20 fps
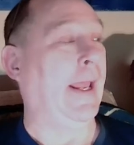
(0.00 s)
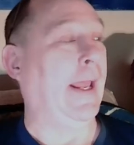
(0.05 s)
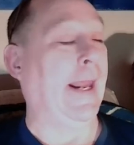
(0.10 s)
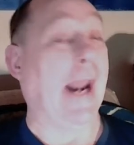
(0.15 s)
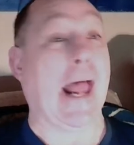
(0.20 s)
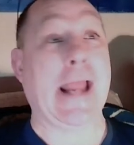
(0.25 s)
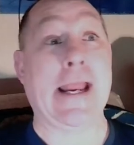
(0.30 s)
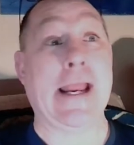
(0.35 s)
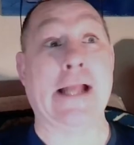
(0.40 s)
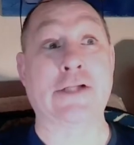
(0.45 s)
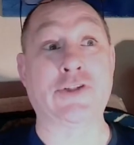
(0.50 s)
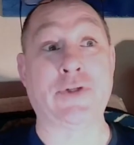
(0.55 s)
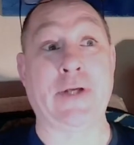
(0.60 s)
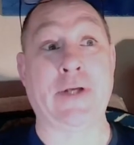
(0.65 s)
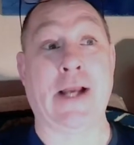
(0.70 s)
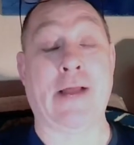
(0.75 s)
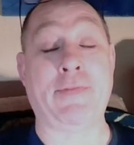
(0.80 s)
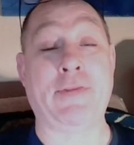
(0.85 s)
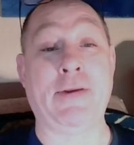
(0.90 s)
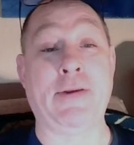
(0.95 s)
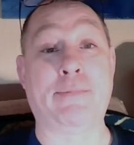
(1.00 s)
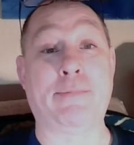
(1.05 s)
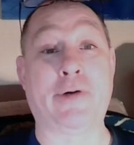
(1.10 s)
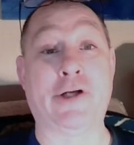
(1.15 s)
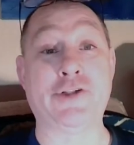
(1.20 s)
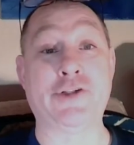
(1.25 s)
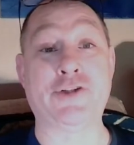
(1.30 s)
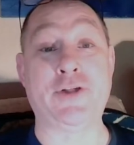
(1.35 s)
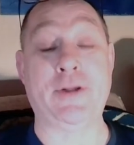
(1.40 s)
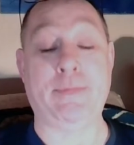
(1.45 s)
And I actually got the
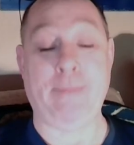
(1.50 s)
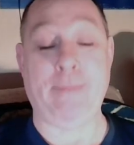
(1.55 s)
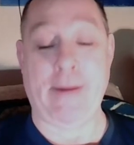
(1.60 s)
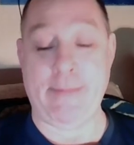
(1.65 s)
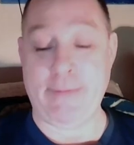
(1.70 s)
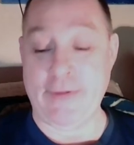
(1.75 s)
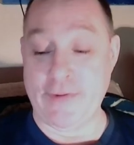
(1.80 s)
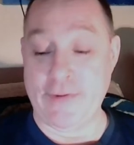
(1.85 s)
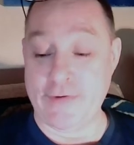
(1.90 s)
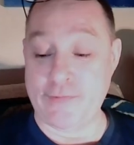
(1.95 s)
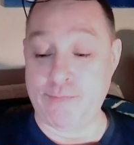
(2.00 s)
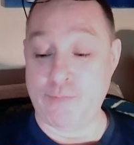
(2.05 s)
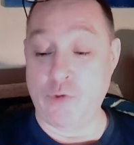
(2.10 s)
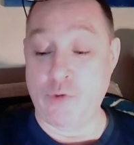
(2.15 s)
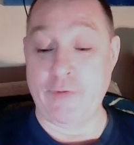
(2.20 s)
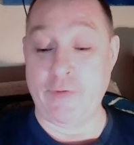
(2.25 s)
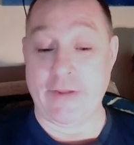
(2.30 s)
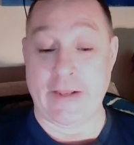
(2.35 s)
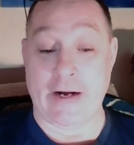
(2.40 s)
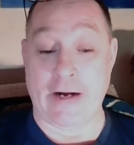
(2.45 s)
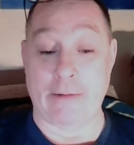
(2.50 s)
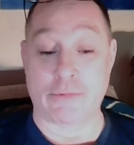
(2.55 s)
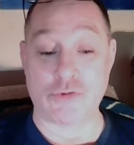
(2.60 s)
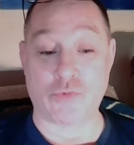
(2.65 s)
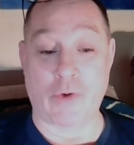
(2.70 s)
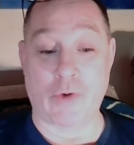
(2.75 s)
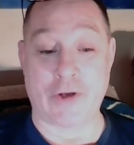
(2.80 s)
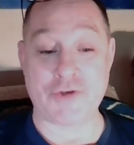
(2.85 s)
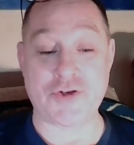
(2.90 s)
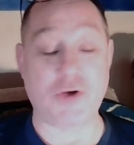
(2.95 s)
impression that maybe this movie that I
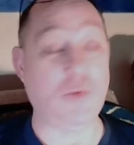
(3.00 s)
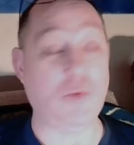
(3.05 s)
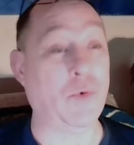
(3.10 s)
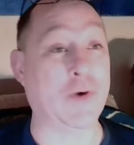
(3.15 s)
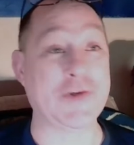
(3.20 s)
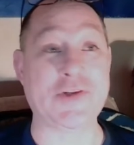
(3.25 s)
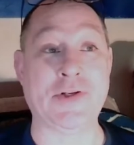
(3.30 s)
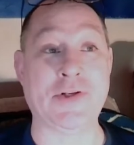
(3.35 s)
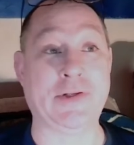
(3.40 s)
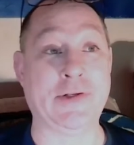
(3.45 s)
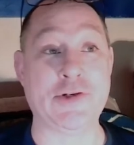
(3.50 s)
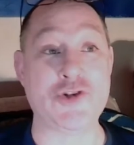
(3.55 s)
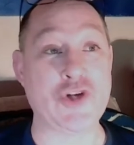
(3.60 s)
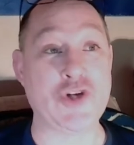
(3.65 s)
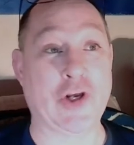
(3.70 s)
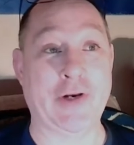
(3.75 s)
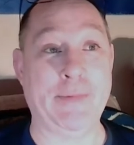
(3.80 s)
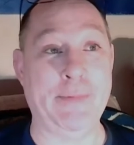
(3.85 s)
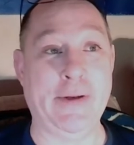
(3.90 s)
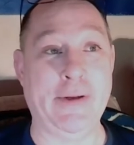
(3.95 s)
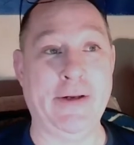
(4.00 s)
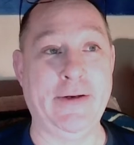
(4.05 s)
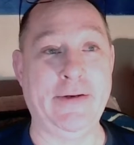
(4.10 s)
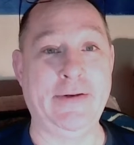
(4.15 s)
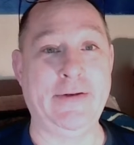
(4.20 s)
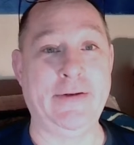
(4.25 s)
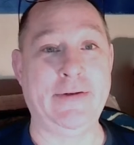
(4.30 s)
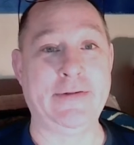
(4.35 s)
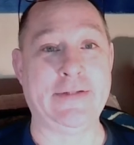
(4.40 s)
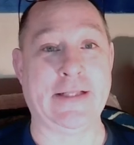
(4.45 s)
was watching wasn't legitimate,
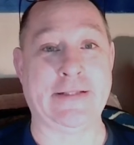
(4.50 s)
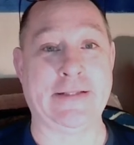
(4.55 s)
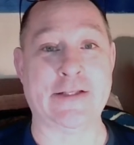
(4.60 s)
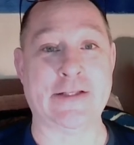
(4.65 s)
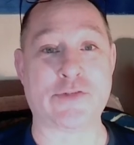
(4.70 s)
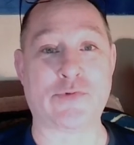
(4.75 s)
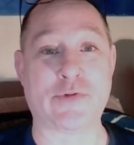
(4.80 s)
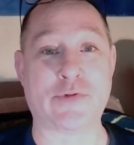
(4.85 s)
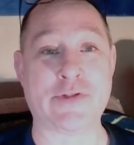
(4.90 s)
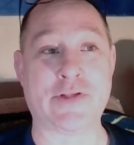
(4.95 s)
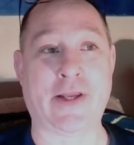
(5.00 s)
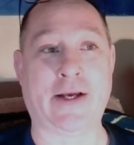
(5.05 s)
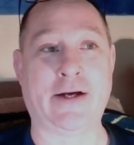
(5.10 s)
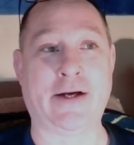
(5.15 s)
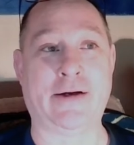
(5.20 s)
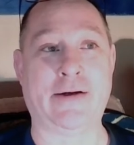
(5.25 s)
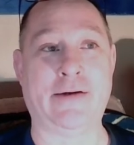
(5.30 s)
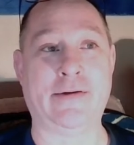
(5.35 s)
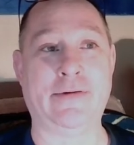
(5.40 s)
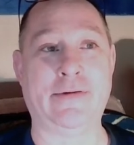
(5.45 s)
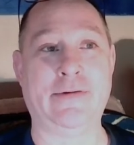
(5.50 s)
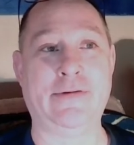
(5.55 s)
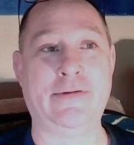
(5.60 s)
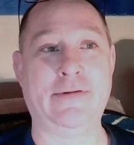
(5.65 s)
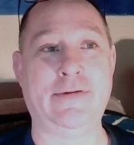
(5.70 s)
that this was like a,